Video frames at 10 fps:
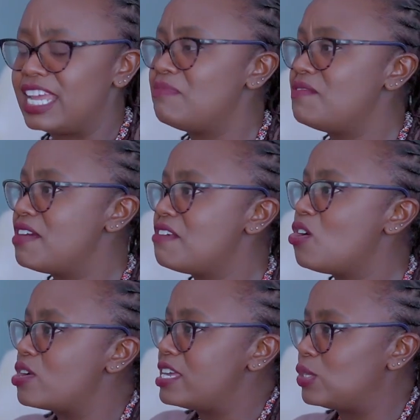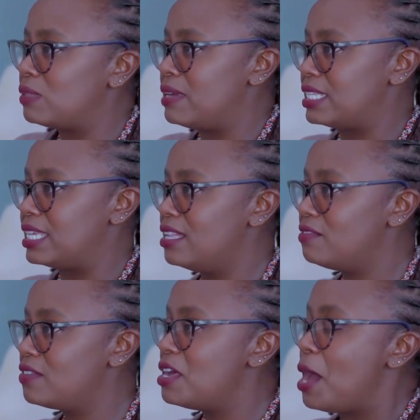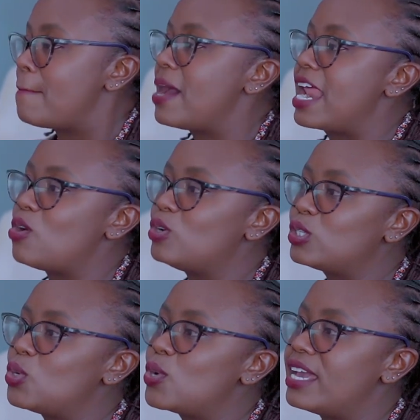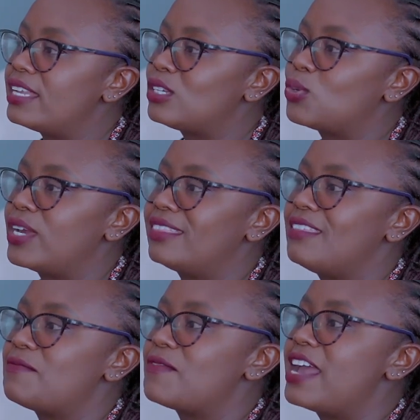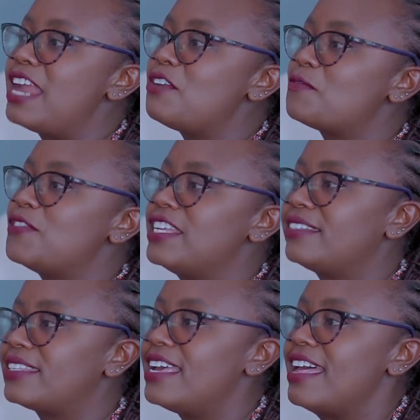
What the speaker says: and be very honest with myself, but I also get to get the endorphins